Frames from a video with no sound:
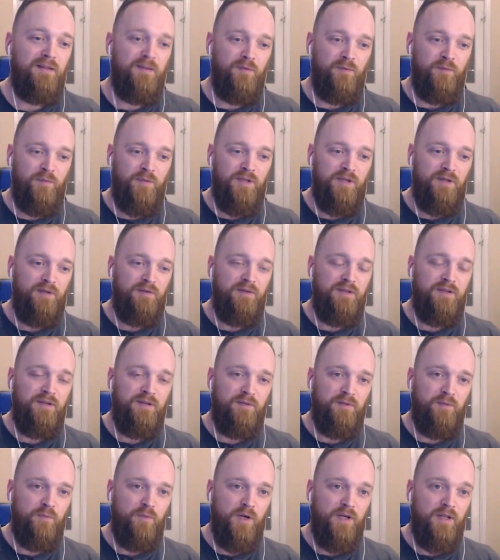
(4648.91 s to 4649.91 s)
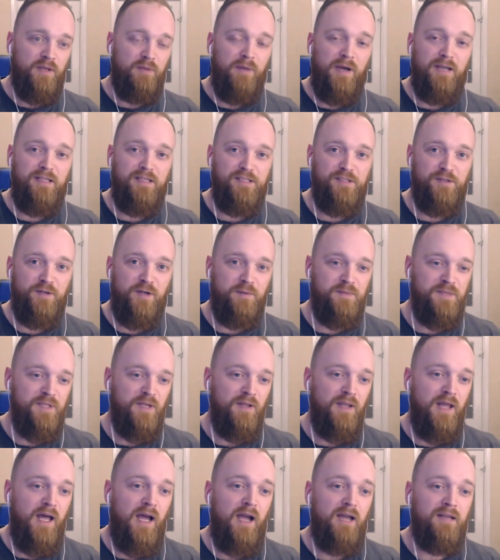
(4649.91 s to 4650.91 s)
the the one of the manuscripts
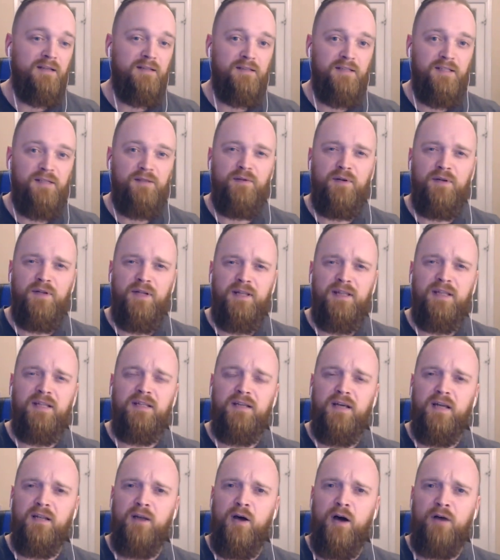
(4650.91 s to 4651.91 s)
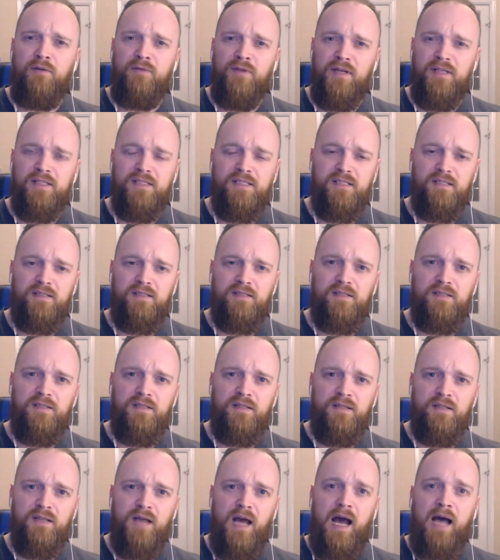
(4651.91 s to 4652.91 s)
online, and you, I think a lot of it is uh,
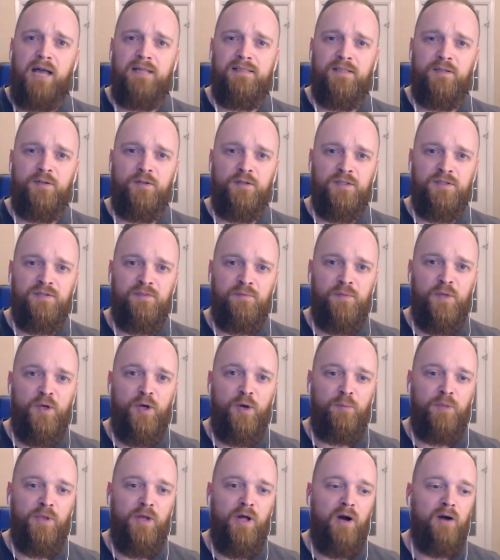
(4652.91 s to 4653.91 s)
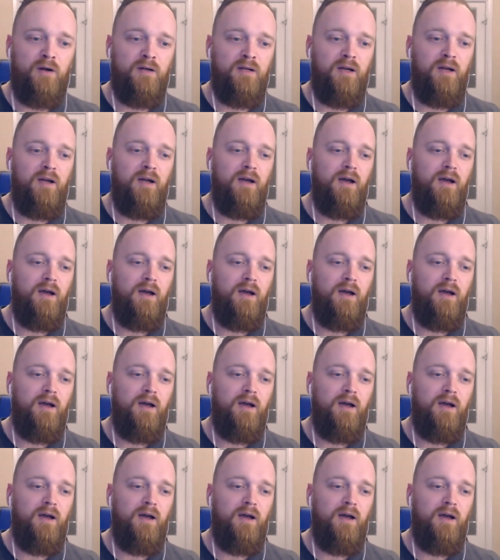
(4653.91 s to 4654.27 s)
articles from your blog.